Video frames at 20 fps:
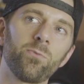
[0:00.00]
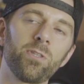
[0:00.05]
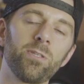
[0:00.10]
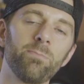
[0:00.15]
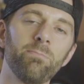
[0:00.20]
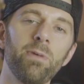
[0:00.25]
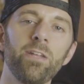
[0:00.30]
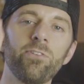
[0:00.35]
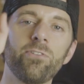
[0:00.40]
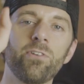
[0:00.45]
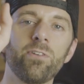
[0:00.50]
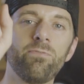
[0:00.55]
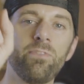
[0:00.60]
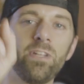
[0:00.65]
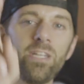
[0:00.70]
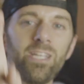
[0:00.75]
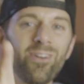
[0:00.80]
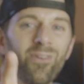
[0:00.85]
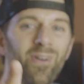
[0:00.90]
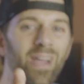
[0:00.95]
with the magic of
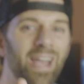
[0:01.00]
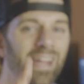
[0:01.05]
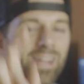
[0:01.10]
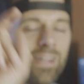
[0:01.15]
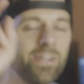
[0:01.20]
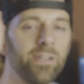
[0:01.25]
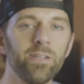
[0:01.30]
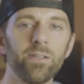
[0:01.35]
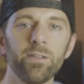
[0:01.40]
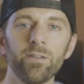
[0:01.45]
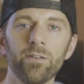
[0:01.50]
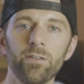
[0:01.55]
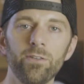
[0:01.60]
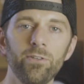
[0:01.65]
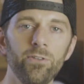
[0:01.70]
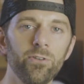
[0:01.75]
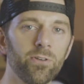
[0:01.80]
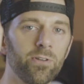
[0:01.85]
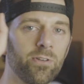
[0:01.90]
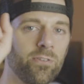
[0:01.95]
video editing,
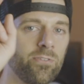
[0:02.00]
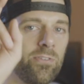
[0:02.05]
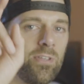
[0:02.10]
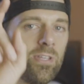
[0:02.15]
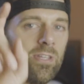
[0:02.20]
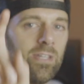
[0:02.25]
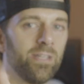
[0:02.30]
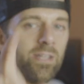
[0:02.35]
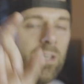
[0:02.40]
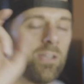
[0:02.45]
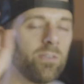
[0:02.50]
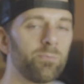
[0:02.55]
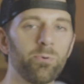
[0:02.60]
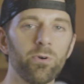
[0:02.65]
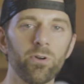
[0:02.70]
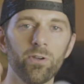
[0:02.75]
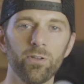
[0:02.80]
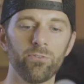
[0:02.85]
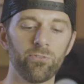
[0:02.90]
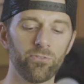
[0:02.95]
you're gonna see the next
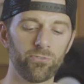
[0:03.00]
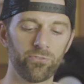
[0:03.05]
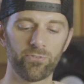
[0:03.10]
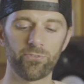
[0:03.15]
part in just